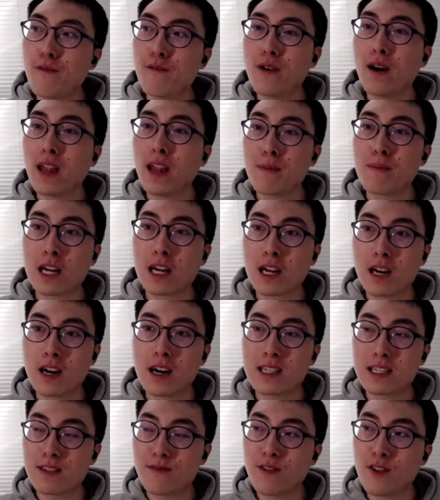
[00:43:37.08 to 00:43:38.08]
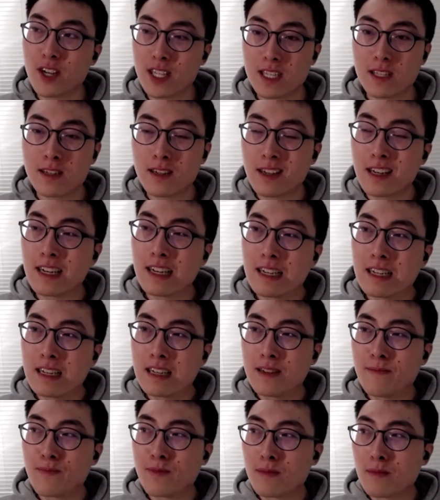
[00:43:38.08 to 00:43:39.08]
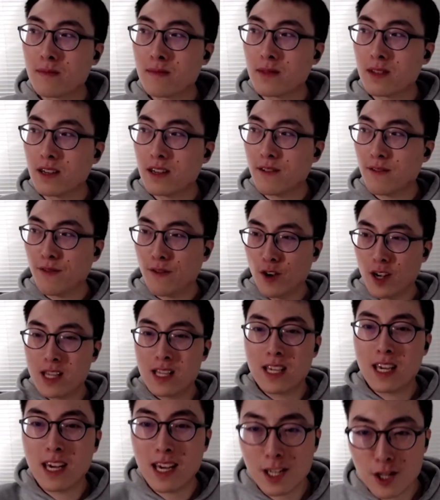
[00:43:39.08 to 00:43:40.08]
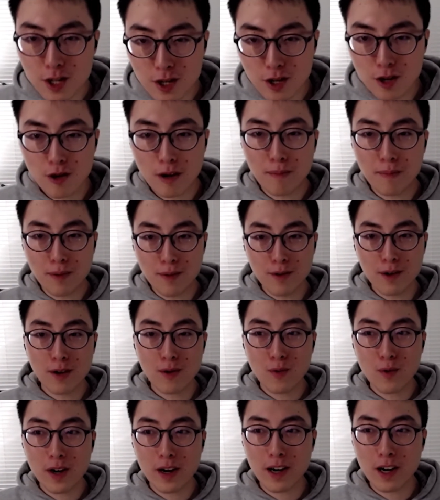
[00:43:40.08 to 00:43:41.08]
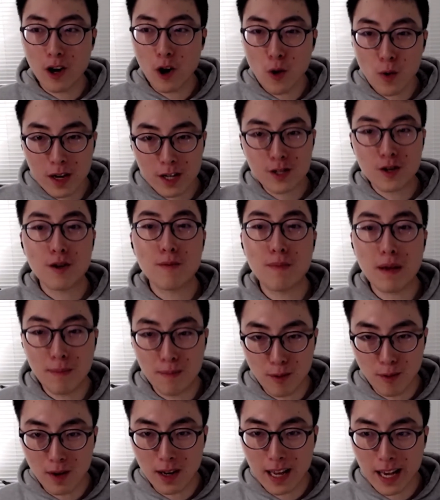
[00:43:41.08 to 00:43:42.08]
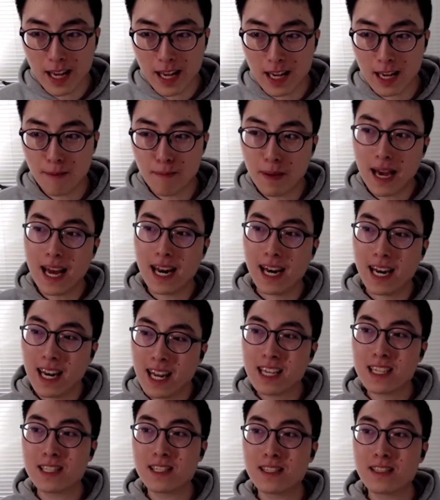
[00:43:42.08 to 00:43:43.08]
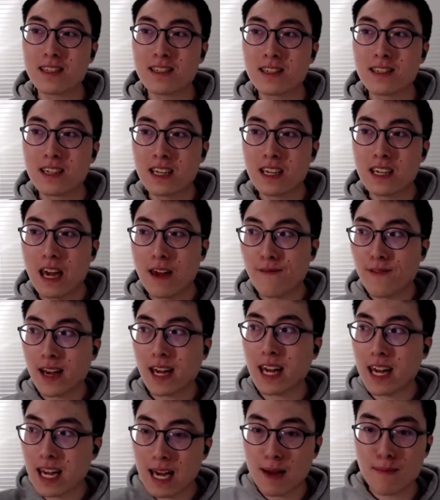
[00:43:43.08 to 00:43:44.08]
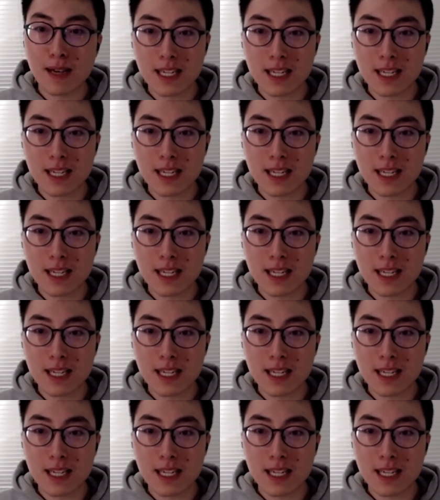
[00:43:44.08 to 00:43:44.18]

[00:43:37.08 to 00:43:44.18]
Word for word: felt like my content is very very niche to a point where only certain people will like it, but at least if I can get